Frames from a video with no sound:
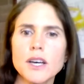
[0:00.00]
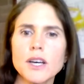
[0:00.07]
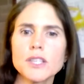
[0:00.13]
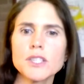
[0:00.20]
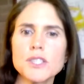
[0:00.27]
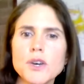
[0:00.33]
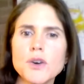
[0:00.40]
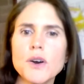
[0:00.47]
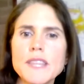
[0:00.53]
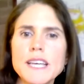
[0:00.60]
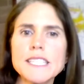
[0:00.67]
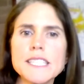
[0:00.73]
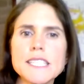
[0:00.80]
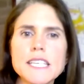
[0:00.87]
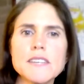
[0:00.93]
So
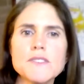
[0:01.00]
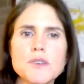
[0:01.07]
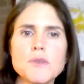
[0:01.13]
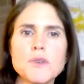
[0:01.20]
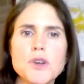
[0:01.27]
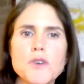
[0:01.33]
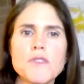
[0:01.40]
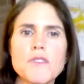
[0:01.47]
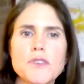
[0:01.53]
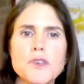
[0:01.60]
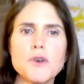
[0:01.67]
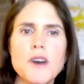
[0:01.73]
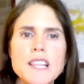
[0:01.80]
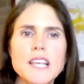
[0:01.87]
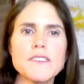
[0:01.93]
that just gives you an
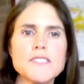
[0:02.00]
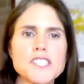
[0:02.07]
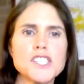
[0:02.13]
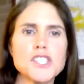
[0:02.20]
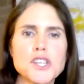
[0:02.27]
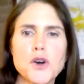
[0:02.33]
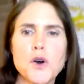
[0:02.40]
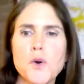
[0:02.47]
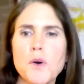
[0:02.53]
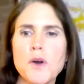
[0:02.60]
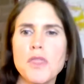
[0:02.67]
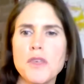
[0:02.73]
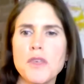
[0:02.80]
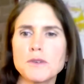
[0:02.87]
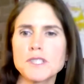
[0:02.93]
overview. I love to show
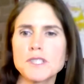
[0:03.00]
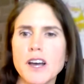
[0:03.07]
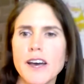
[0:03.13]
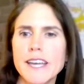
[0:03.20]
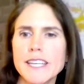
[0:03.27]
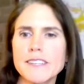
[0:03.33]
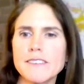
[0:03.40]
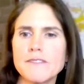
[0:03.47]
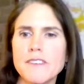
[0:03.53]
those kind of